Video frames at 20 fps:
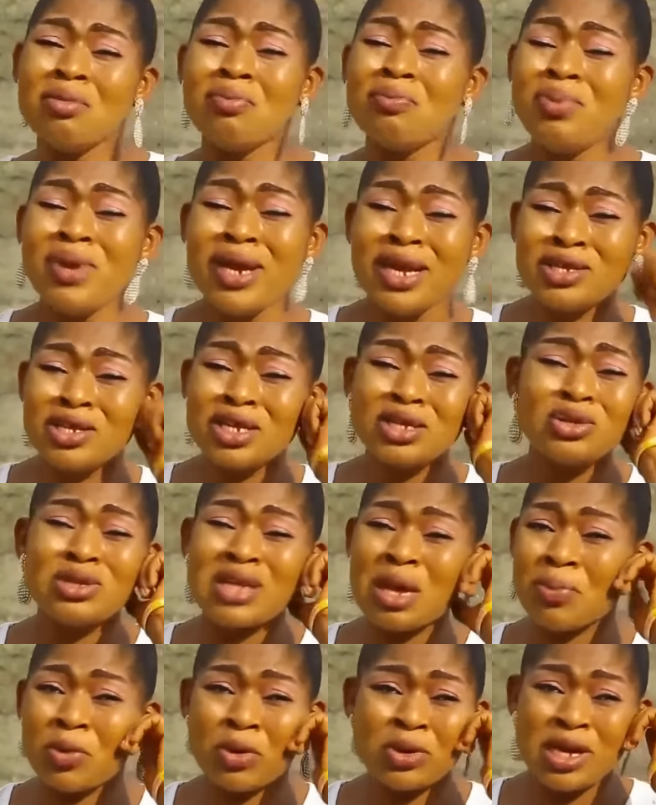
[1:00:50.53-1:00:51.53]
you need to
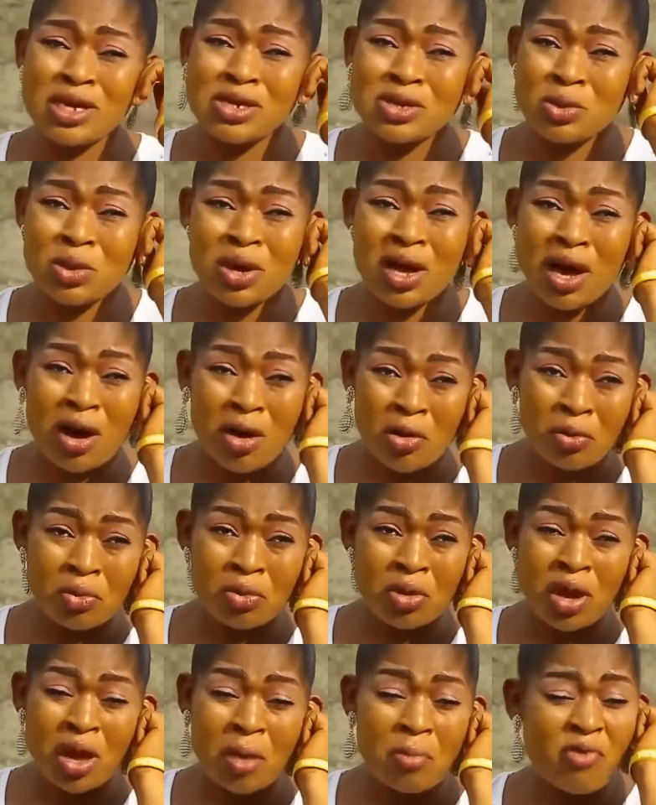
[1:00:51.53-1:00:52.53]
apologize to her
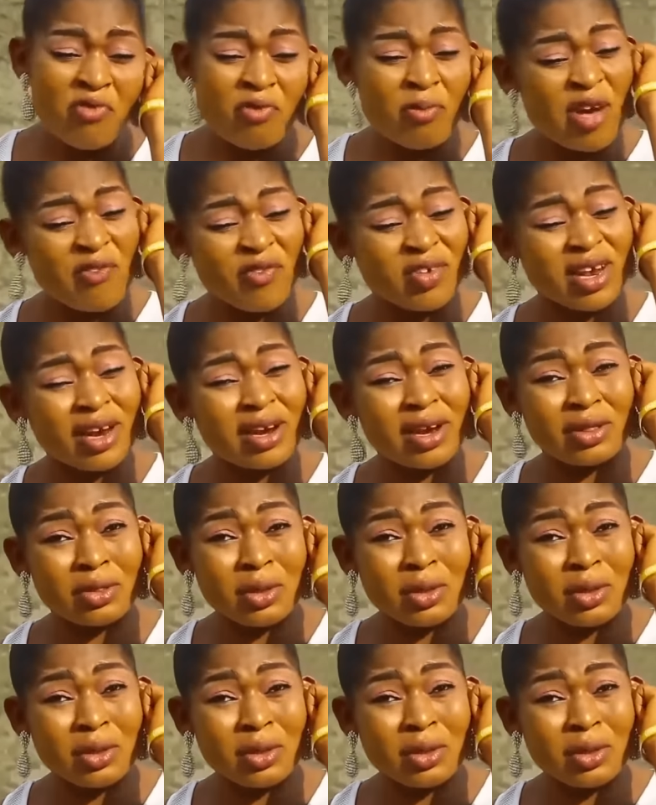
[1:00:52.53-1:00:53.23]
before my father returns.